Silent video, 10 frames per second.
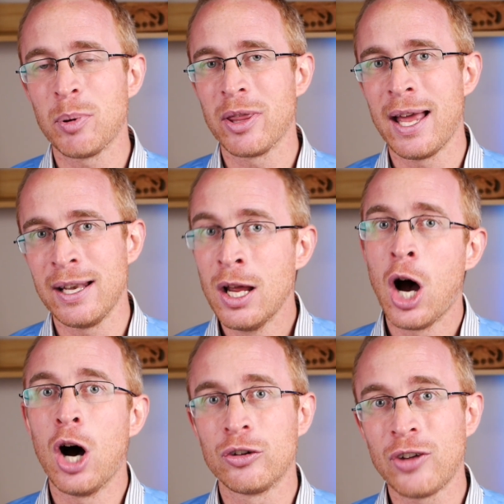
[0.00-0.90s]
but then
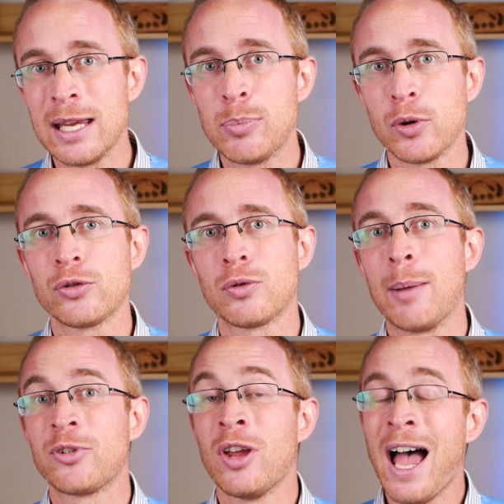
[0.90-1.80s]
our table
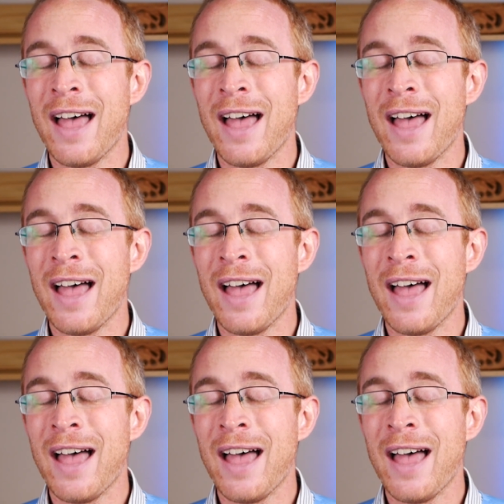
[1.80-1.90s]
scraps.